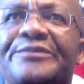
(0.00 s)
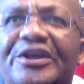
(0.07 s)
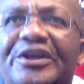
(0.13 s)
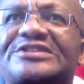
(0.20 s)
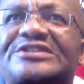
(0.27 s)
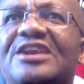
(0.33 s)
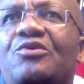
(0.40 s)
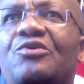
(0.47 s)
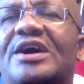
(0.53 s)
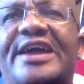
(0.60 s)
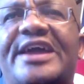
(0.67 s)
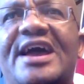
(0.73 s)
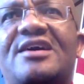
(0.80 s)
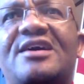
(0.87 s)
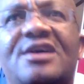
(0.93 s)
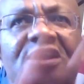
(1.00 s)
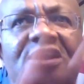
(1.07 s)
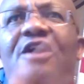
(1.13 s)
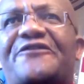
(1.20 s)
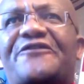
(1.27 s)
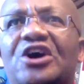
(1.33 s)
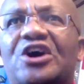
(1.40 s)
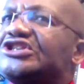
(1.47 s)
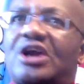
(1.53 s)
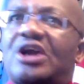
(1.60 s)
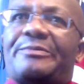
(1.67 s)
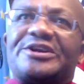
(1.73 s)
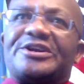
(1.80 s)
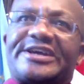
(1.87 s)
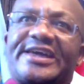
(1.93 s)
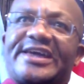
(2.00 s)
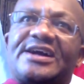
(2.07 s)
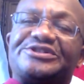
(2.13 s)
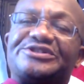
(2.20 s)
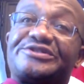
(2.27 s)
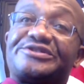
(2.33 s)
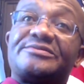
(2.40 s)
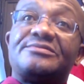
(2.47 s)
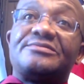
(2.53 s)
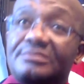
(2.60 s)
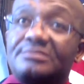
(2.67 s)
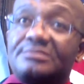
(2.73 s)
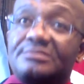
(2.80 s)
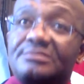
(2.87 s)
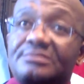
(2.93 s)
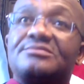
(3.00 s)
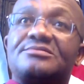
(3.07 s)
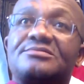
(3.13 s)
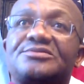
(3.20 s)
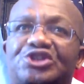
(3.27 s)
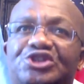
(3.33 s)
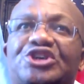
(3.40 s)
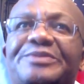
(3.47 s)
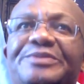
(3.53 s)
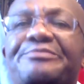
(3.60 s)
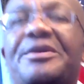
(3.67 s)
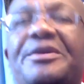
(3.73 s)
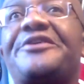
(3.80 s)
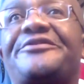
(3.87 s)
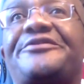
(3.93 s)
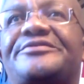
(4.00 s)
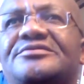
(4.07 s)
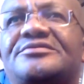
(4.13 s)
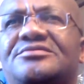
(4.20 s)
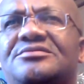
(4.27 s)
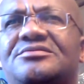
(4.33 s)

Does anyone care? Of course, nobody cares. Should be murdered.